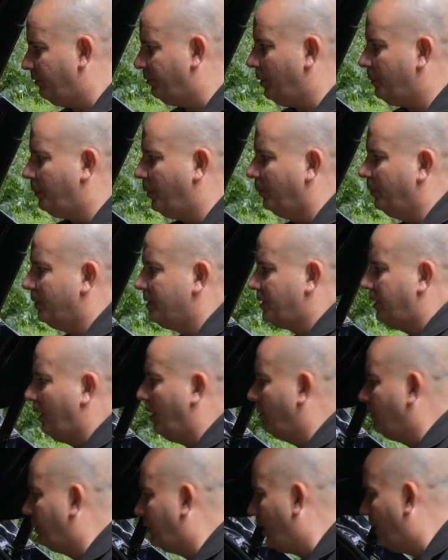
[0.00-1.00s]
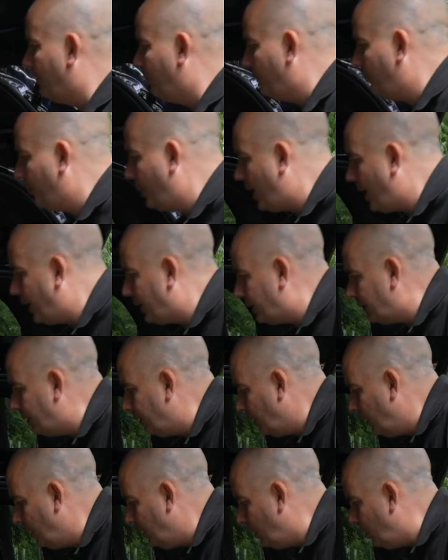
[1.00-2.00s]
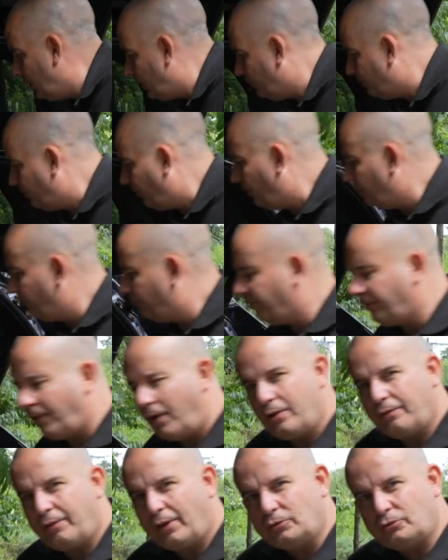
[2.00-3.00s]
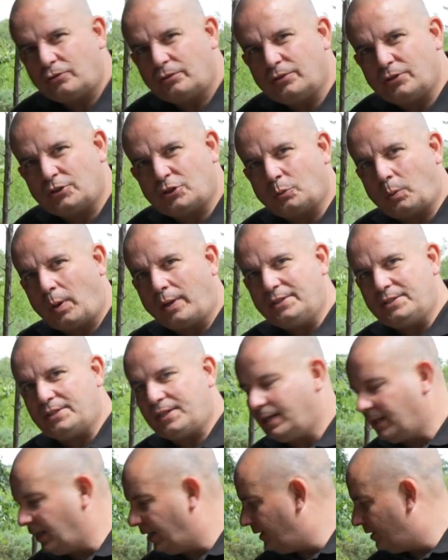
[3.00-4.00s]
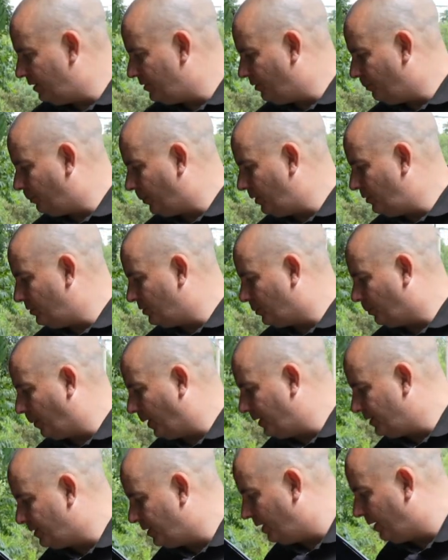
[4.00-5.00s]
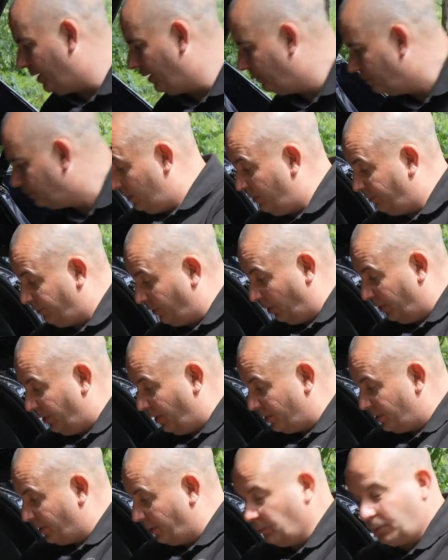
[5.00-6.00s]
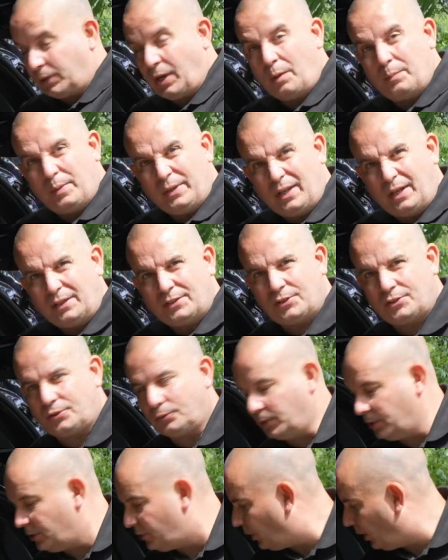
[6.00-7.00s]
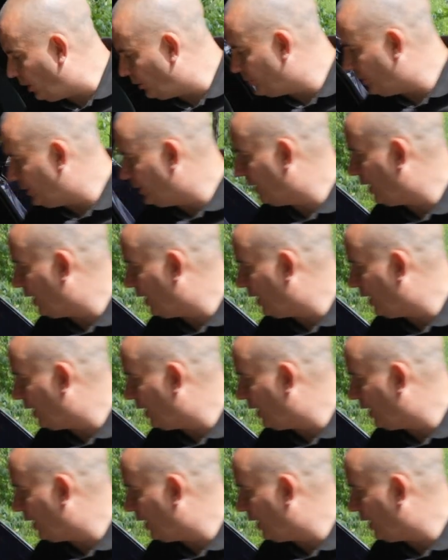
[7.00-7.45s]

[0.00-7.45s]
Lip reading: If we pop this load cover back, you'll find 520 litres of boot space here. You've got a nice little cubby there to store your charging